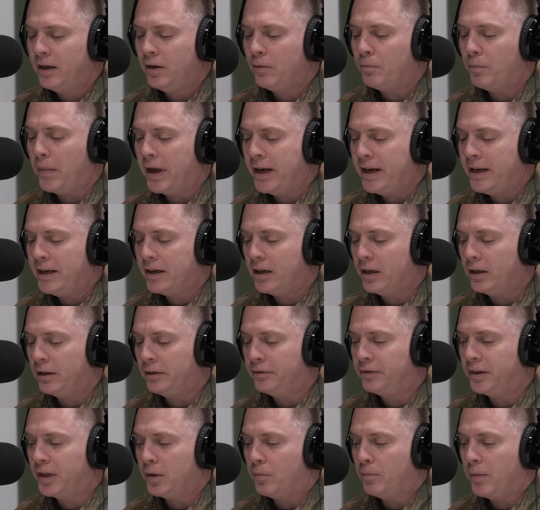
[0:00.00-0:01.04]
many
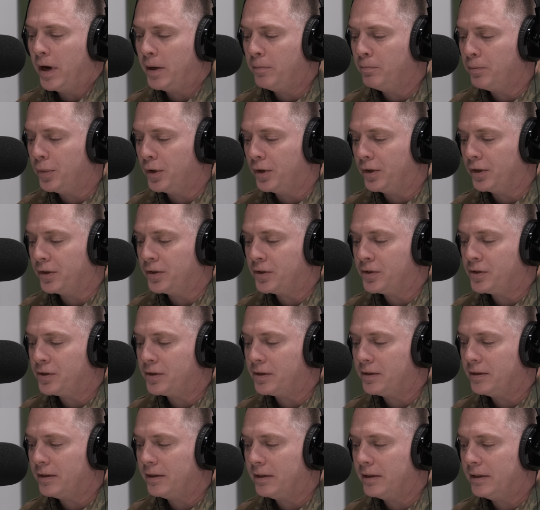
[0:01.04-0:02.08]
of the
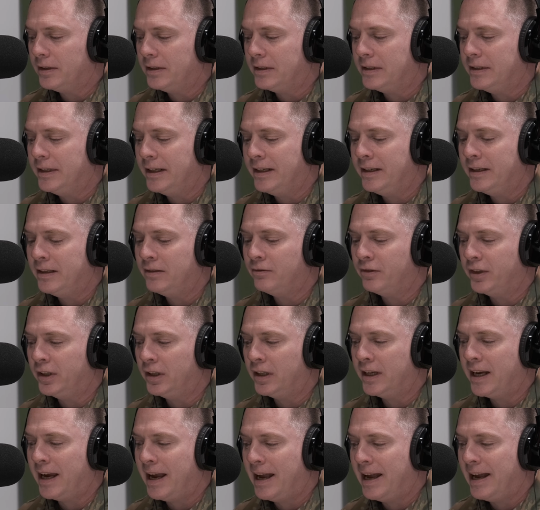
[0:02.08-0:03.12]
members didn't
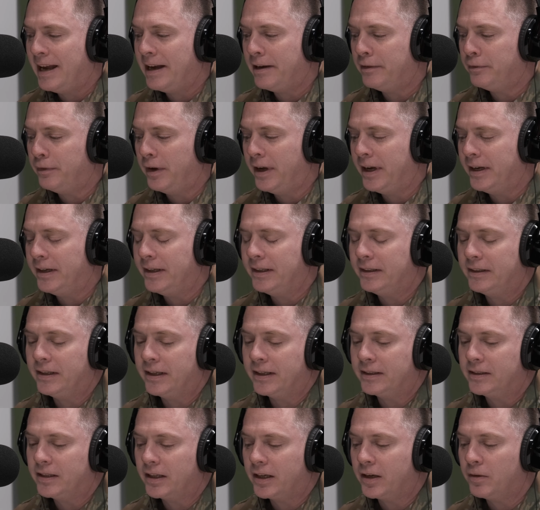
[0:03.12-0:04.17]
really have
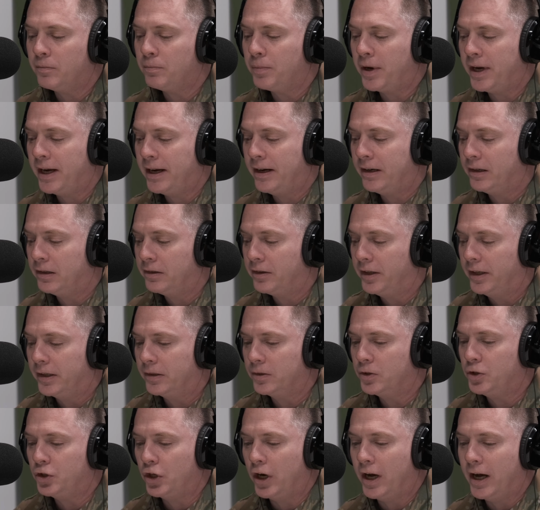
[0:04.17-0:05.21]
anything to compare their
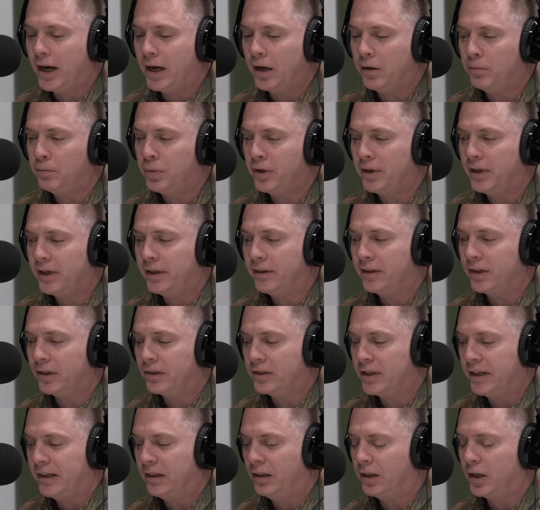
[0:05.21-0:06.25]
job and their
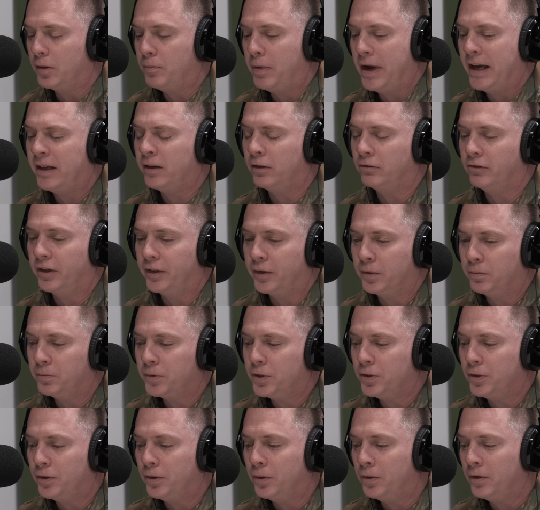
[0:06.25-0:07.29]
daily battle rhythm
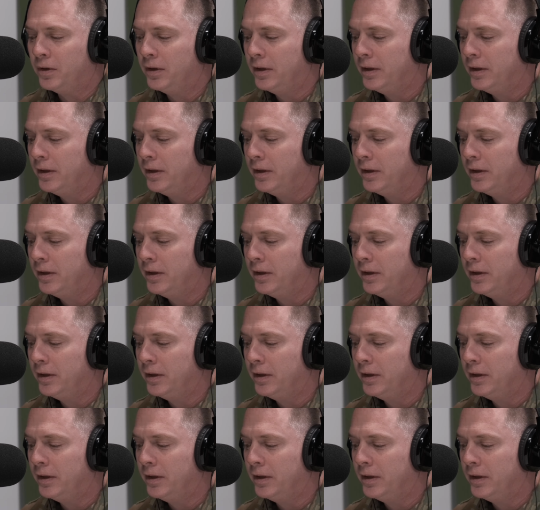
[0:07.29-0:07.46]
to.